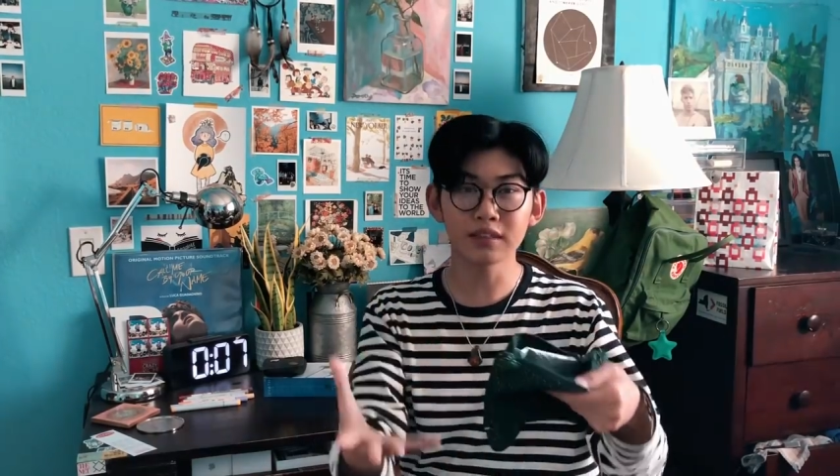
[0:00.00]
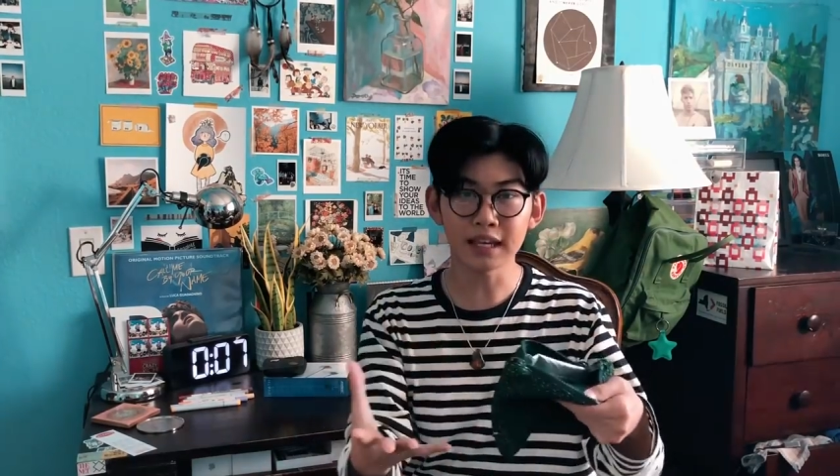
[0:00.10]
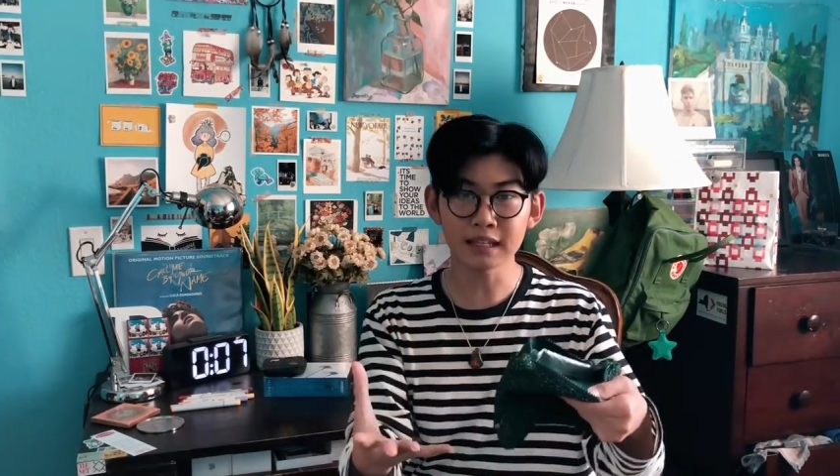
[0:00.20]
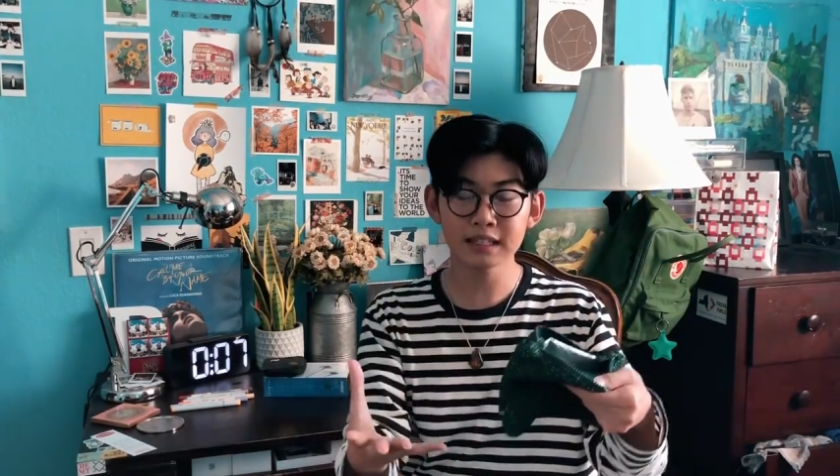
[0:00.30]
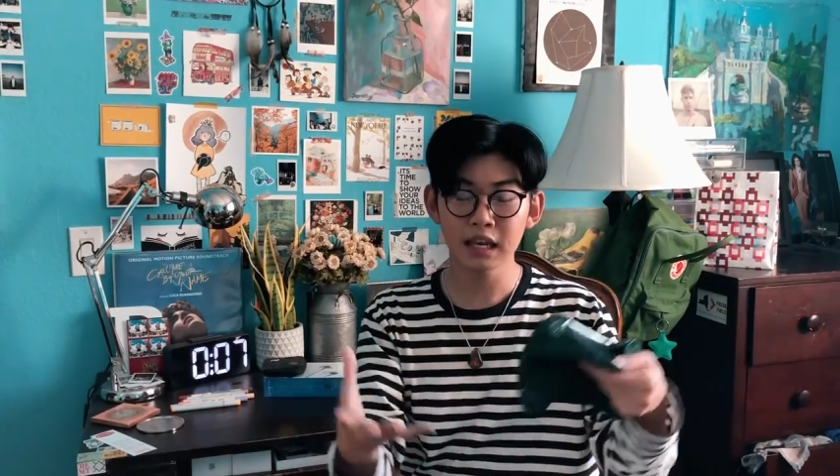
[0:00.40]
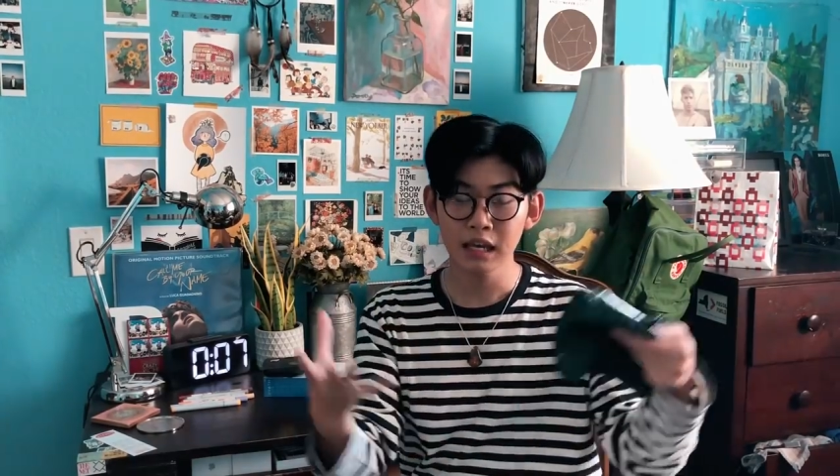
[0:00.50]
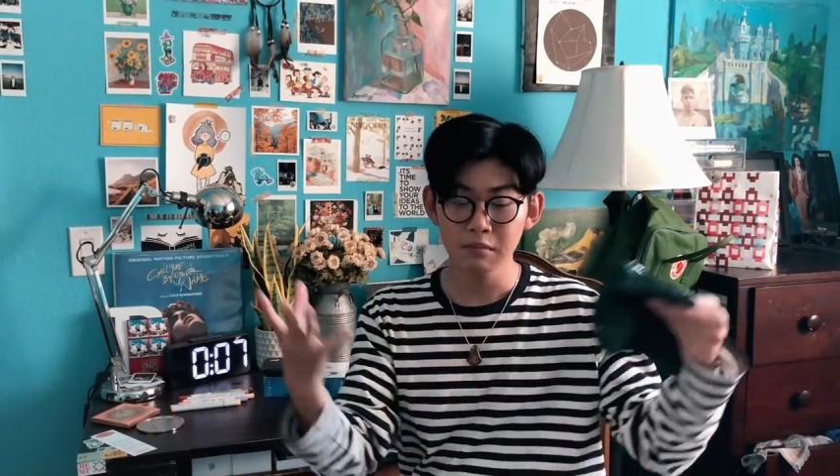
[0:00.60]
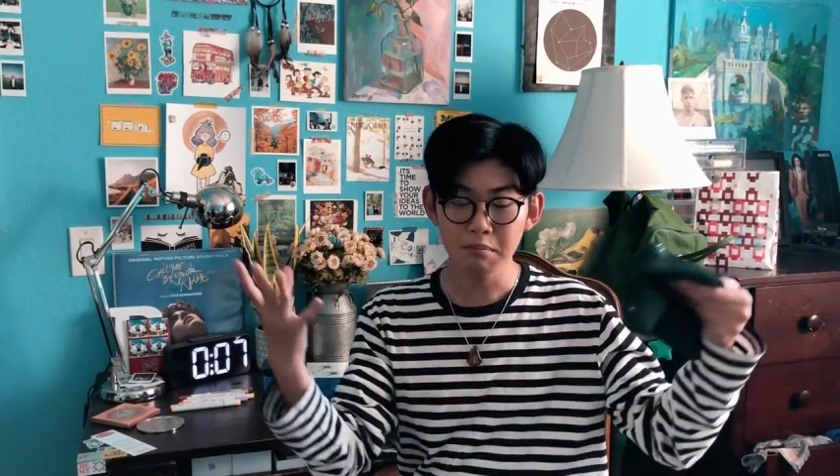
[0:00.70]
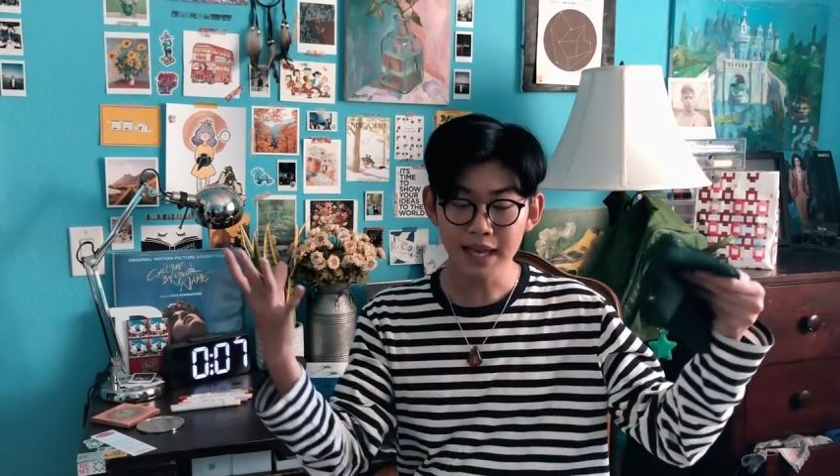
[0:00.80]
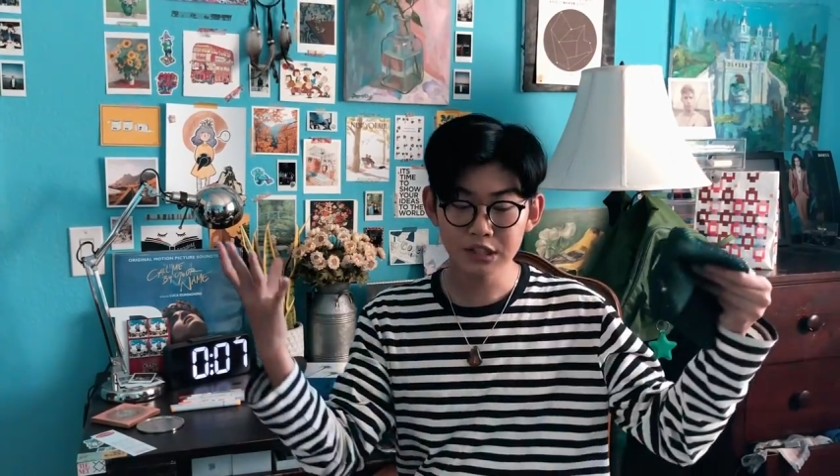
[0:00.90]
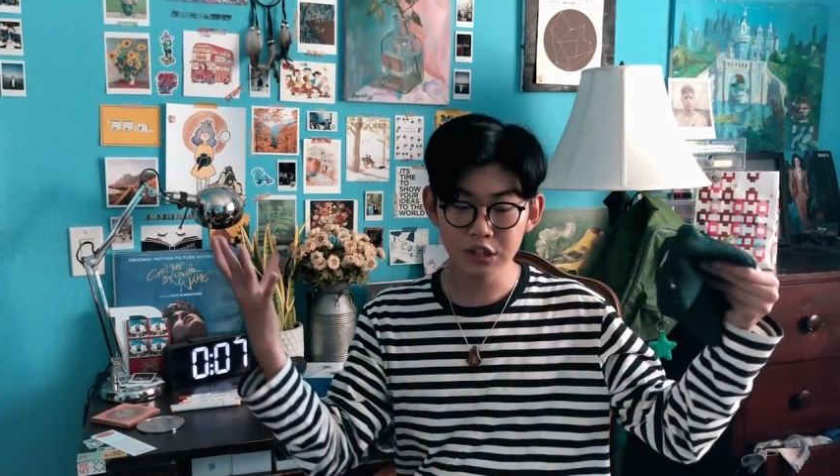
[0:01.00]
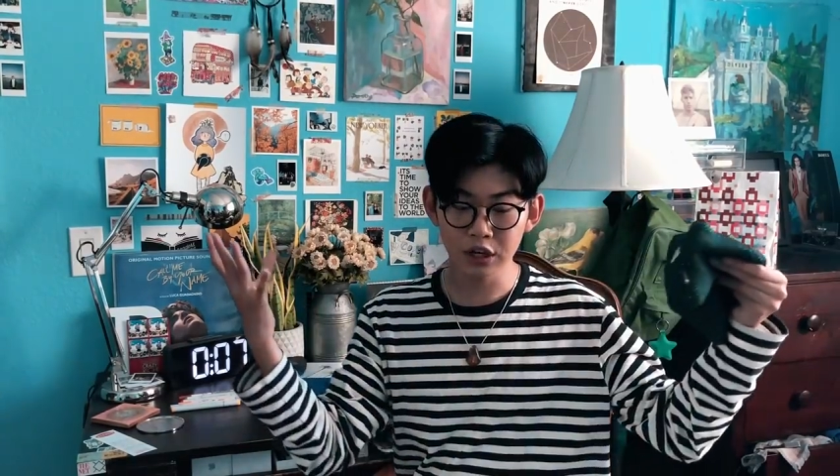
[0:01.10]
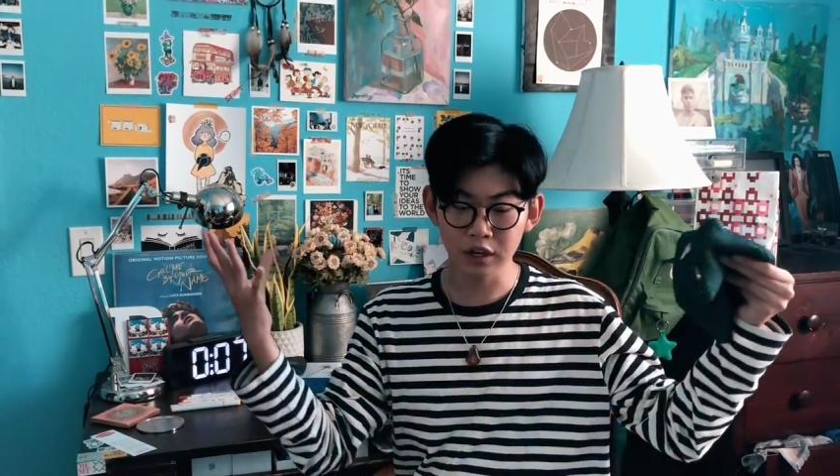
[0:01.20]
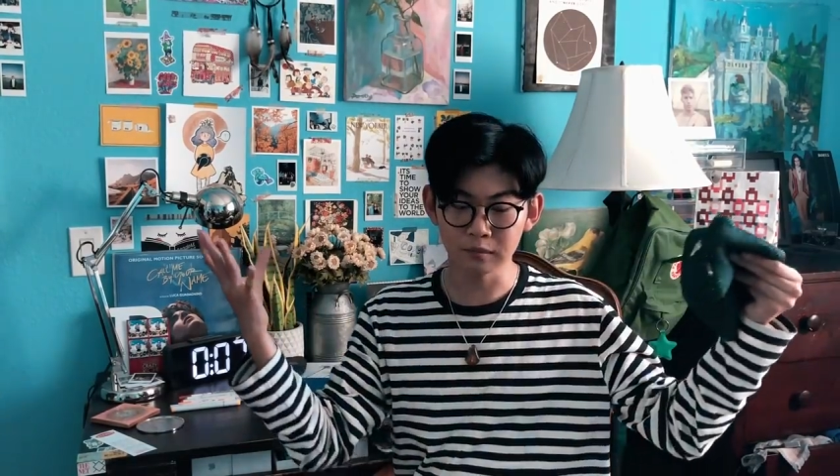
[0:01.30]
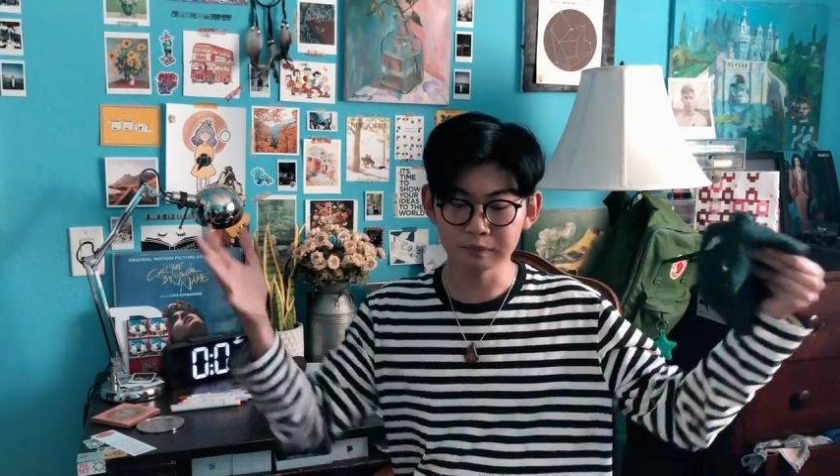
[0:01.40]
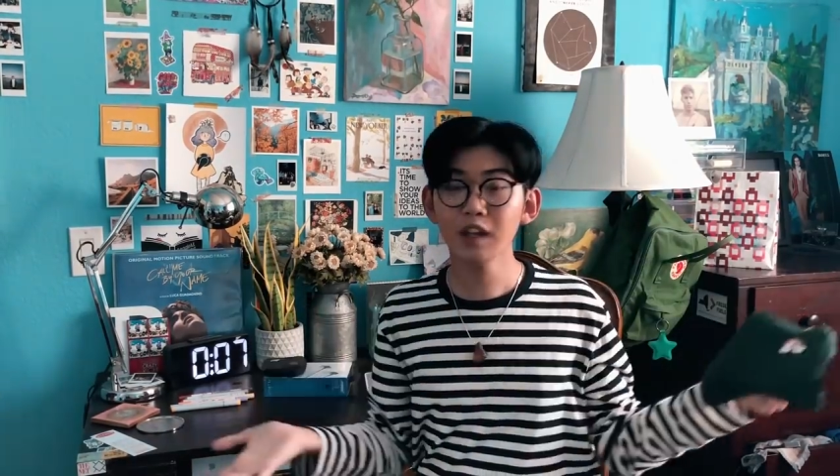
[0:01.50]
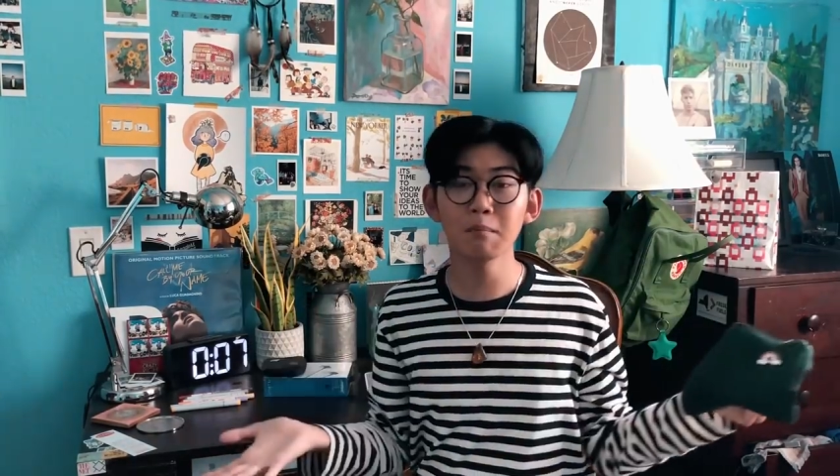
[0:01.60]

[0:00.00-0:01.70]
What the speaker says: things makes your